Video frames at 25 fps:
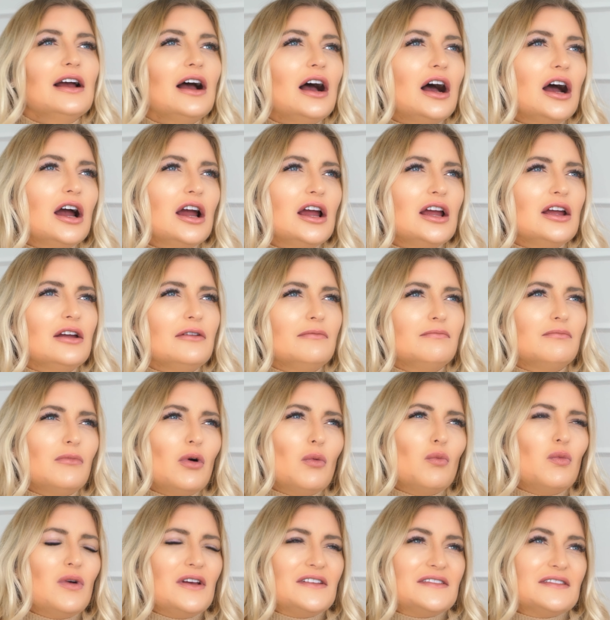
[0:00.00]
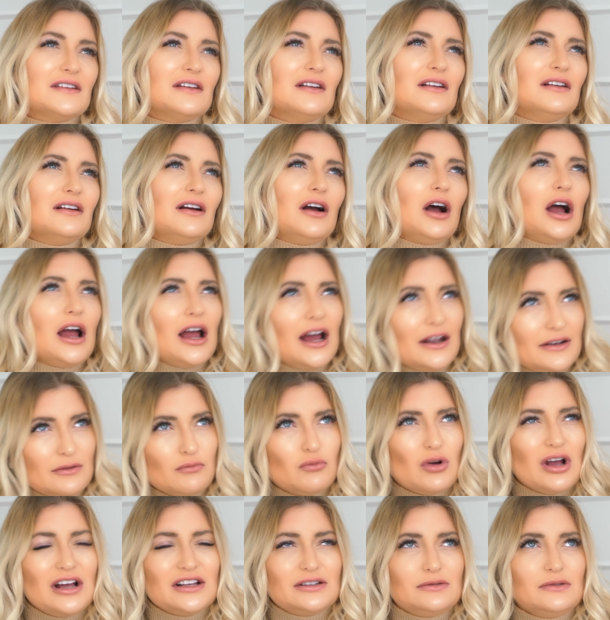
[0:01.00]
I had it
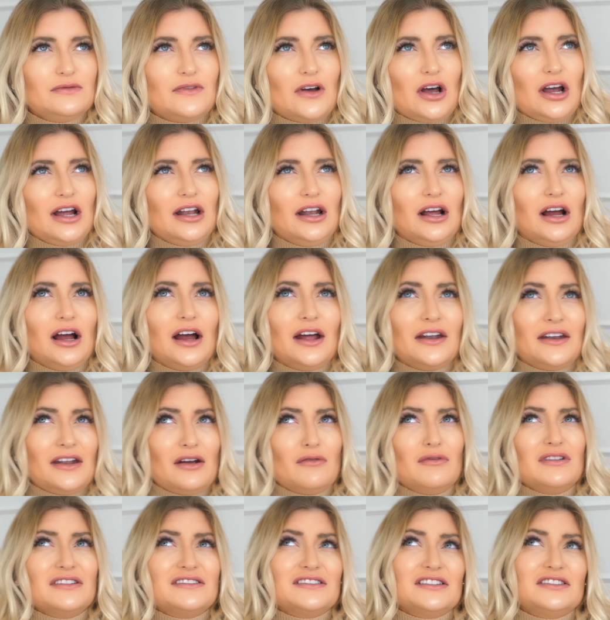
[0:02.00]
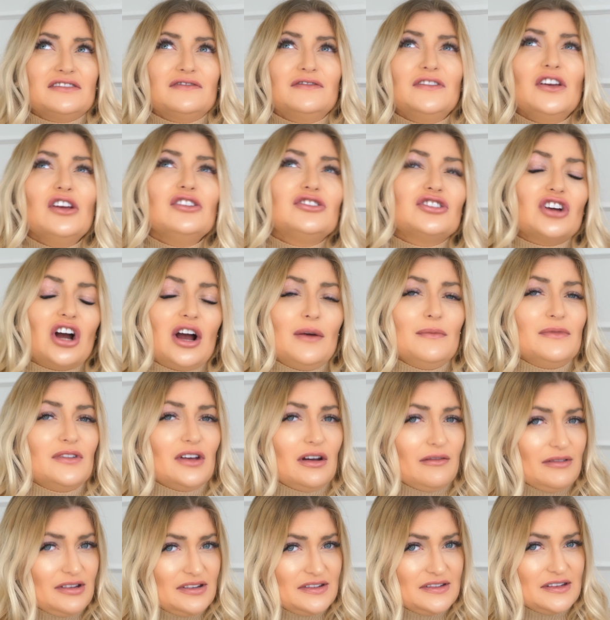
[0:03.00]
worse with Isla, and there was a few times
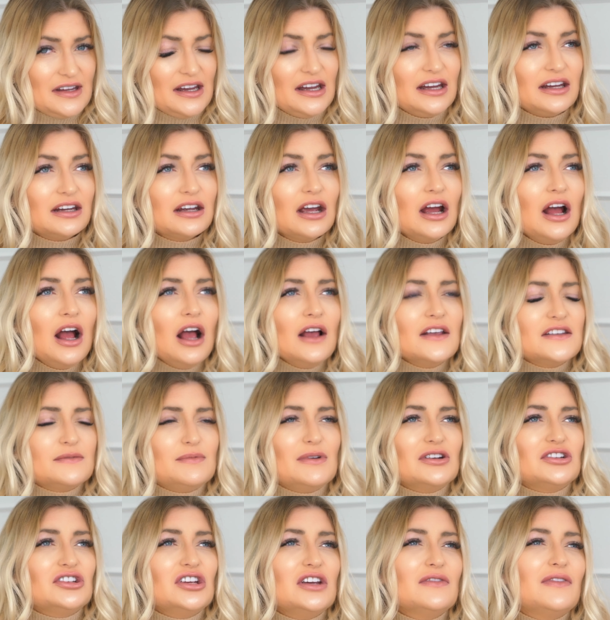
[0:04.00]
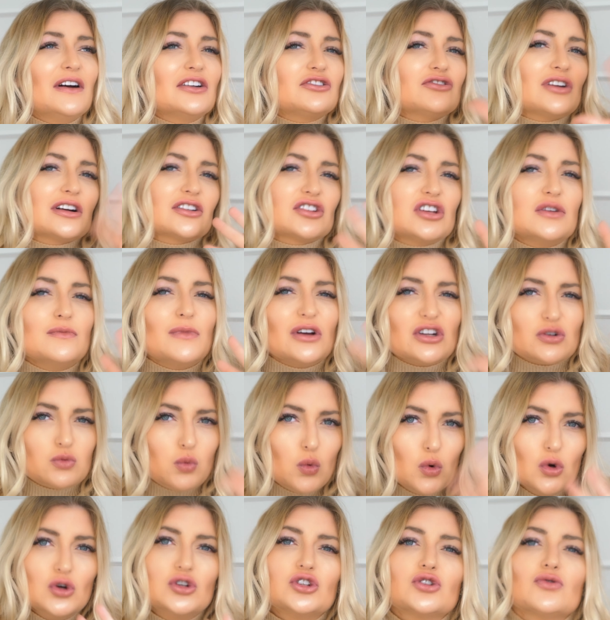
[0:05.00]
I was sick, especially if I drank too much
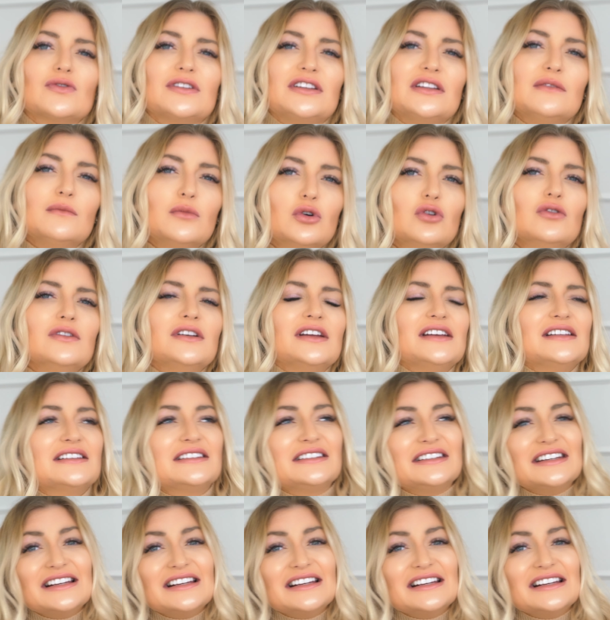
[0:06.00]
water in the mornings.